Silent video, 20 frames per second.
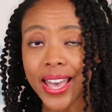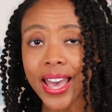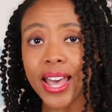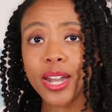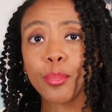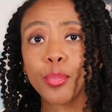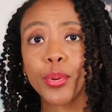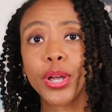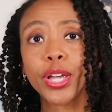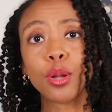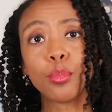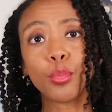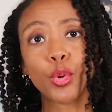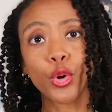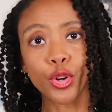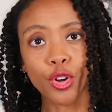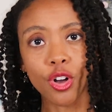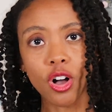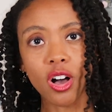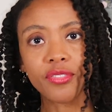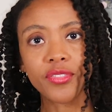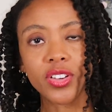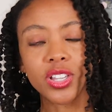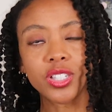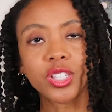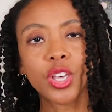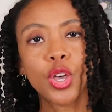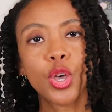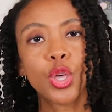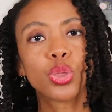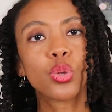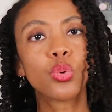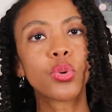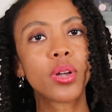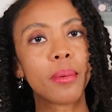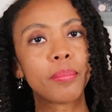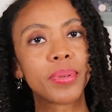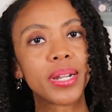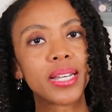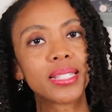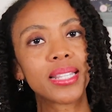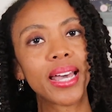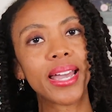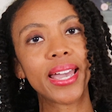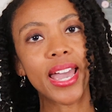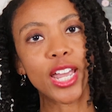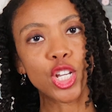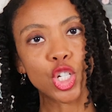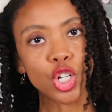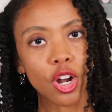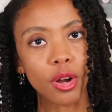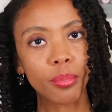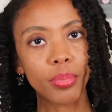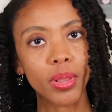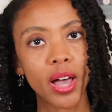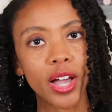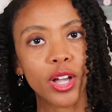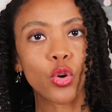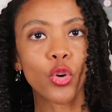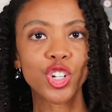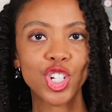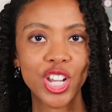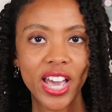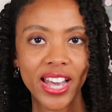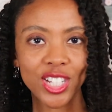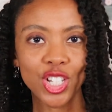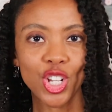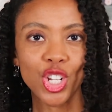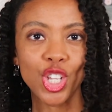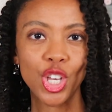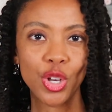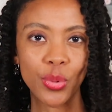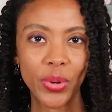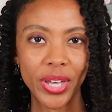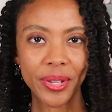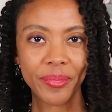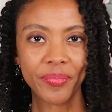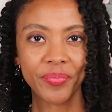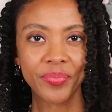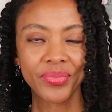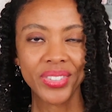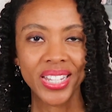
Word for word: at a brick and mortar office through companies like H&R Block or Jackson Hewitt.